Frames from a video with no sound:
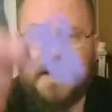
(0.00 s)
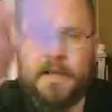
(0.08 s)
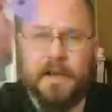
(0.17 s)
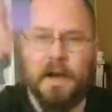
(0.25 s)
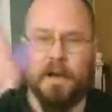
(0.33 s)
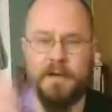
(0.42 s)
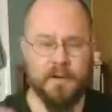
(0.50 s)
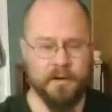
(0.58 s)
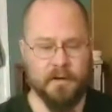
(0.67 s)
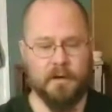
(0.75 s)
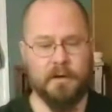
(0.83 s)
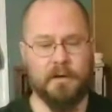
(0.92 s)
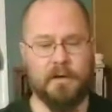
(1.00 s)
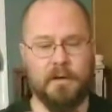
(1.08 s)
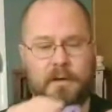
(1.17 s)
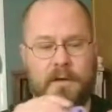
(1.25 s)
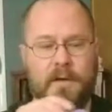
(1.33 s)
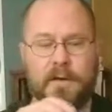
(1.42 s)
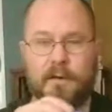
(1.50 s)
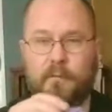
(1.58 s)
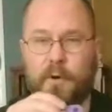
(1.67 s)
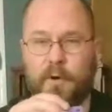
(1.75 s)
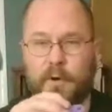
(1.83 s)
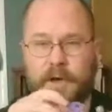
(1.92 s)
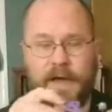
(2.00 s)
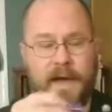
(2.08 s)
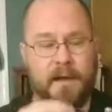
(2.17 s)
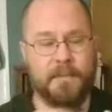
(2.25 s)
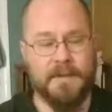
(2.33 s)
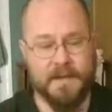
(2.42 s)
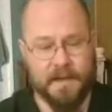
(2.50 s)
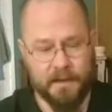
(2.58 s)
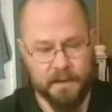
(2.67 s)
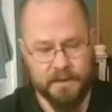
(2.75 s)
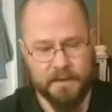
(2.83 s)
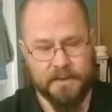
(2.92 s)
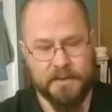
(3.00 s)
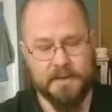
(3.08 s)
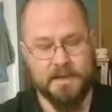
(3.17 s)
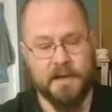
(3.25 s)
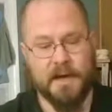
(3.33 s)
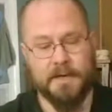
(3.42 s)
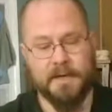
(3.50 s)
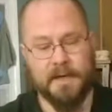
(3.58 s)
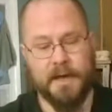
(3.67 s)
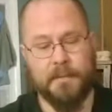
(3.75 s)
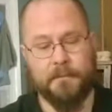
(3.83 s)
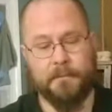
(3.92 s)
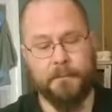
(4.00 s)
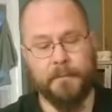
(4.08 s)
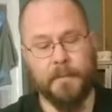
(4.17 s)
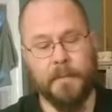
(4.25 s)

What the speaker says: getting under the roller cap to dislodge that.